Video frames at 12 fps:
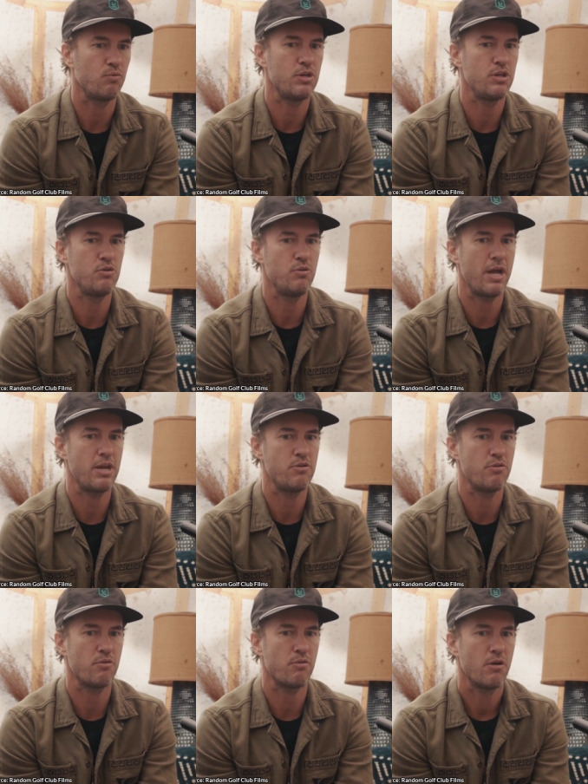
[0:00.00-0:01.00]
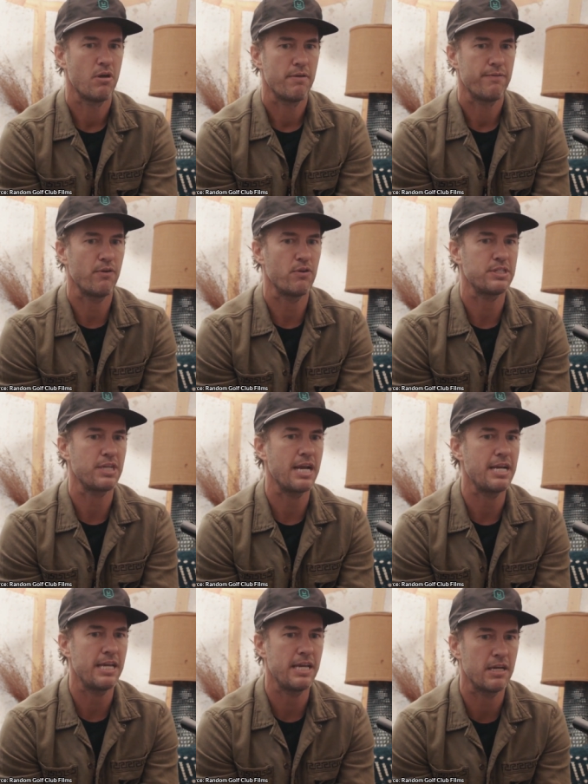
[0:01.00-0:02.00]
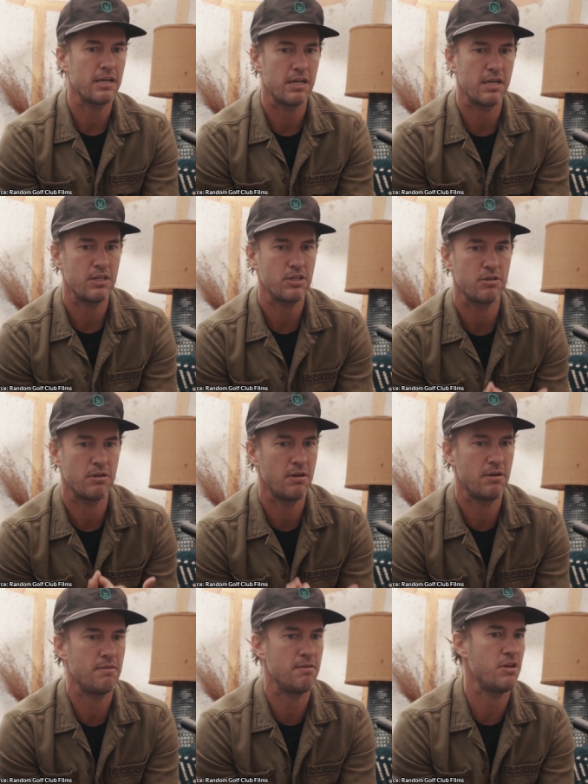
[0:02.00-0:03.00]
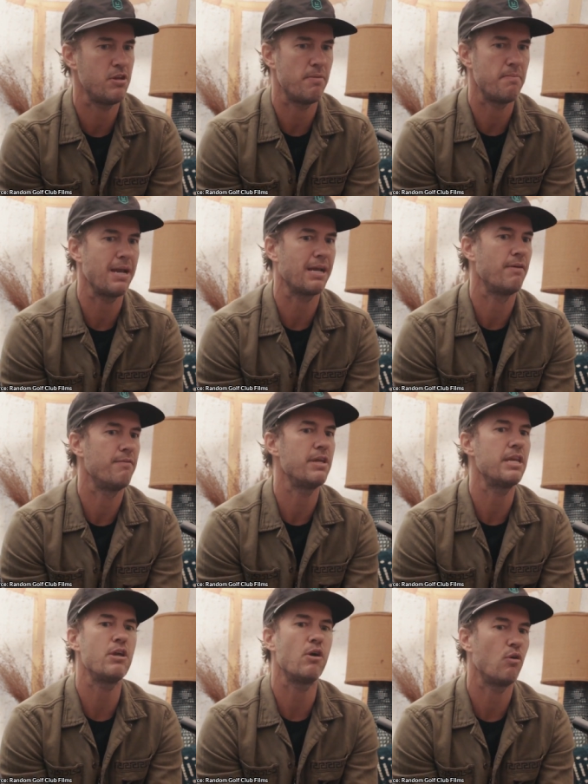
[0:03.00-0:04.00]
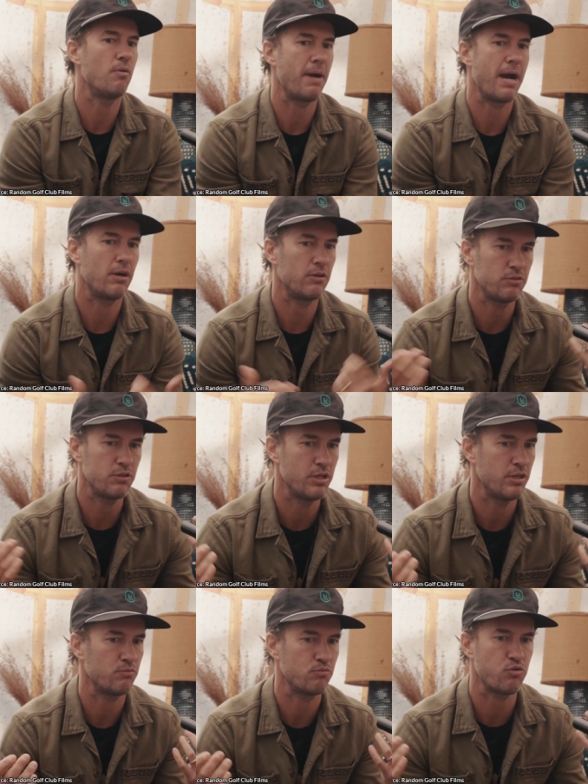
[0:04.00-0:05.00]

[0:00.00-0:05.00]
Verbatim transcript: when you had your first idea to you know make a video about you know